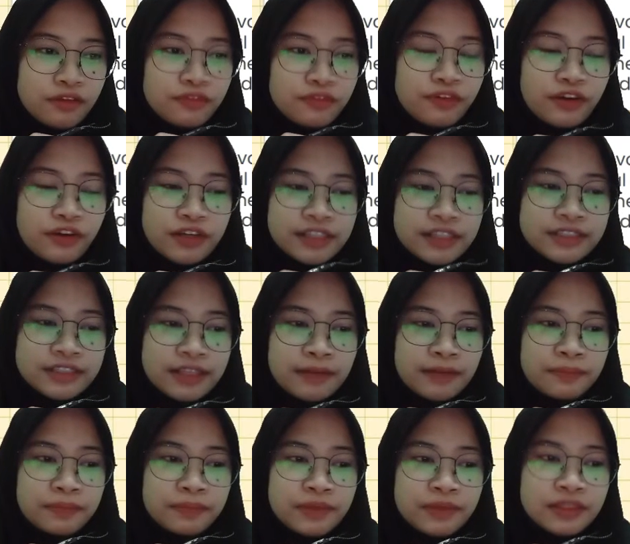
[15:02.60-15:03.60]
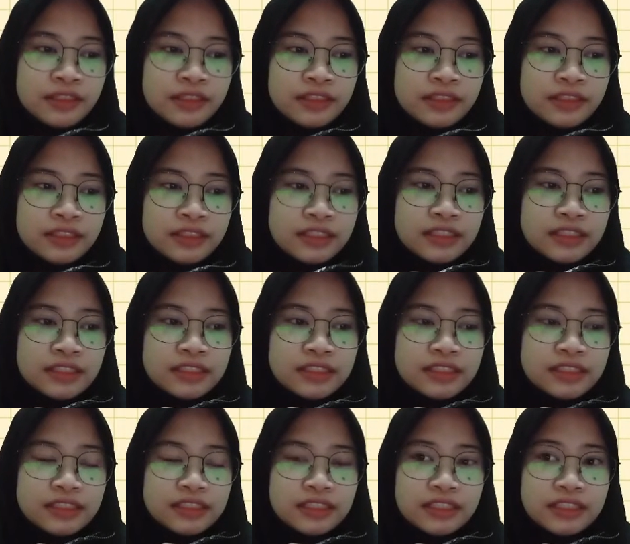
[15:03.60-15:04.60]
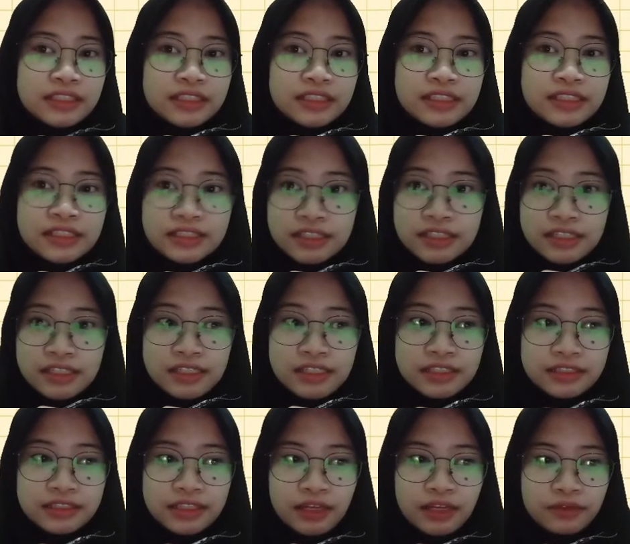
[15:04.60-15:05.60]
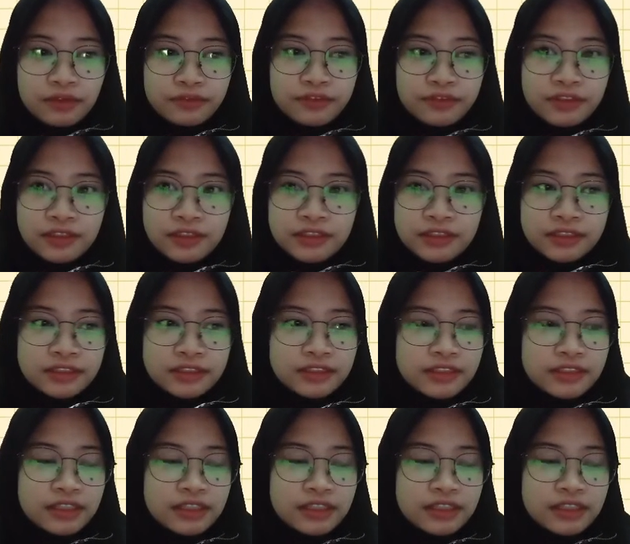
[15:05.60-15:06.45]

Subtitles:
For example, the s sound first,